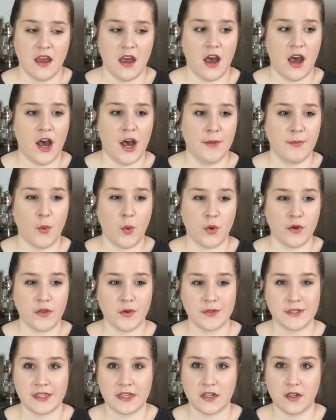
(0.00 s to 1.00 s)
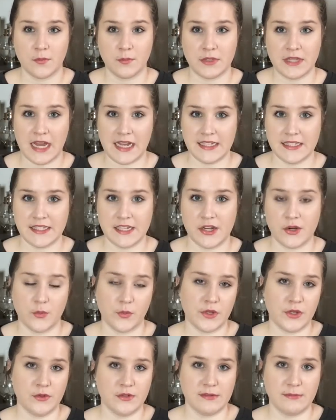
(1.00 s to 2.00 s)
um, or those little plastic
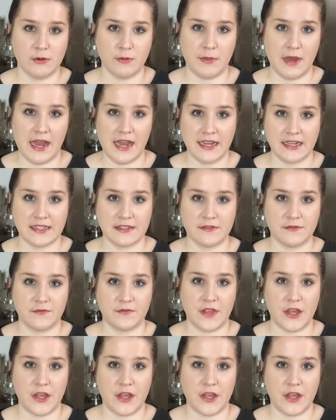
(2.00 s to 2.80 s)
reusable bags